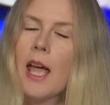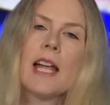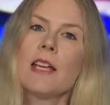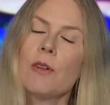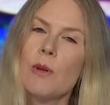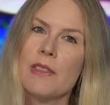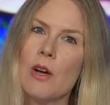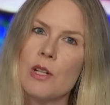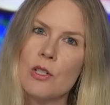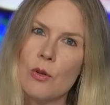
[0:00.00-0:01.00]
And even
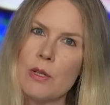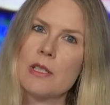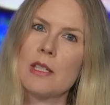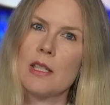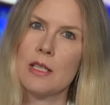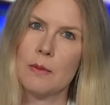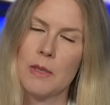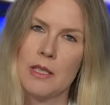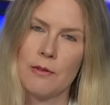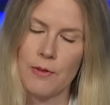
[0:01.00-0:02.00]
without endorsing the
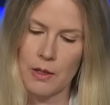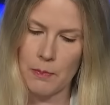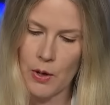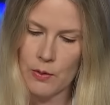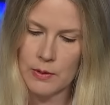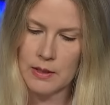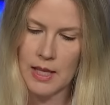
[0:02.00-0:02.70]
specific posts,